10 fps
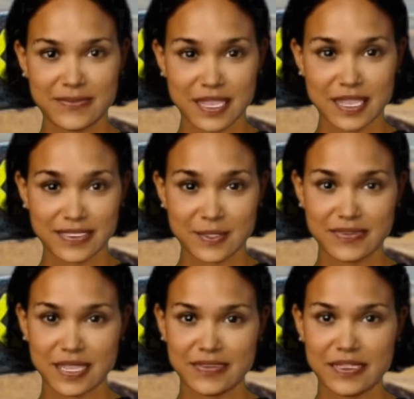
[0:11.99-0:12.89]
both the
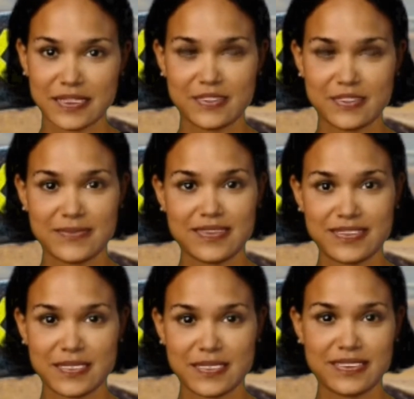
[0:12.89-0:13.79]
basic and more
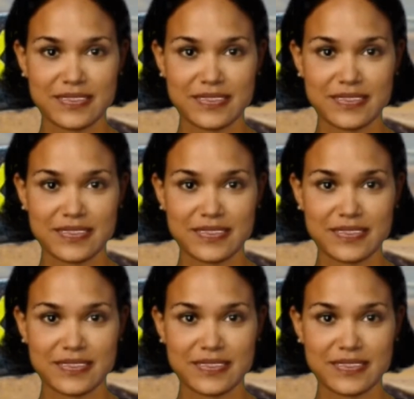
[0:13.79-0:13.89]
advanced